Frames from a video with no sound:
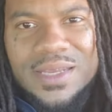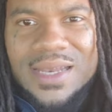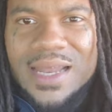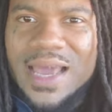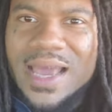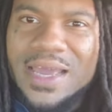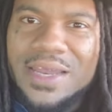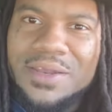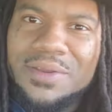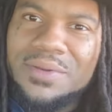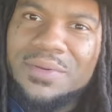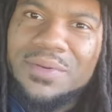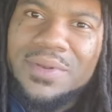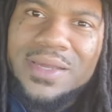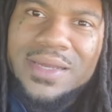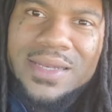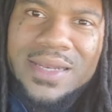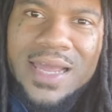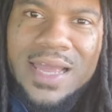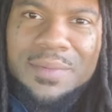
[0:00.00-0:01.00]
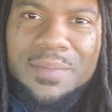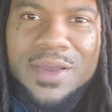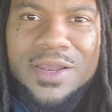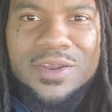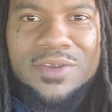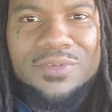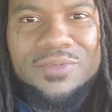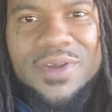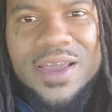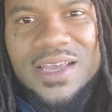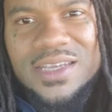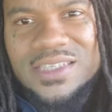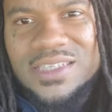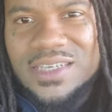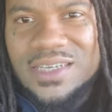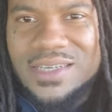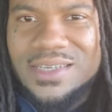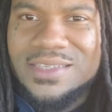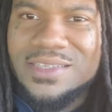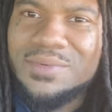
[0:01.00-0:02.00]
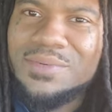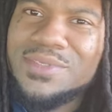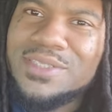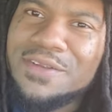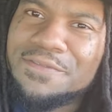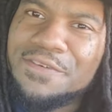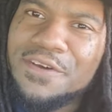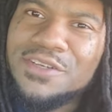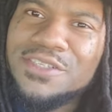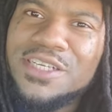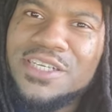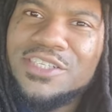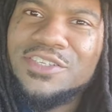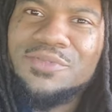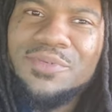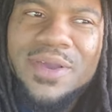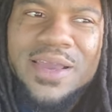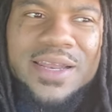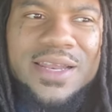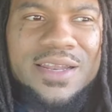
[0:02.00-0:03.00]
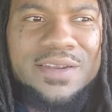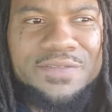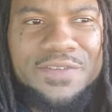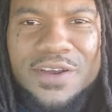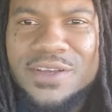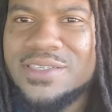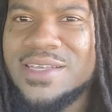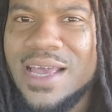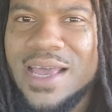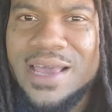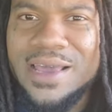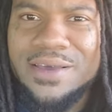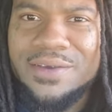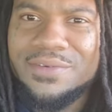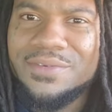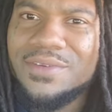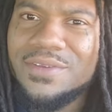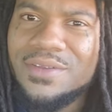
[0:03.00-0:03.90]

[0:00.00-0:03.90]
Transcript: lying on no nigga name by no rat shit. So what's the first shit you read in the first half?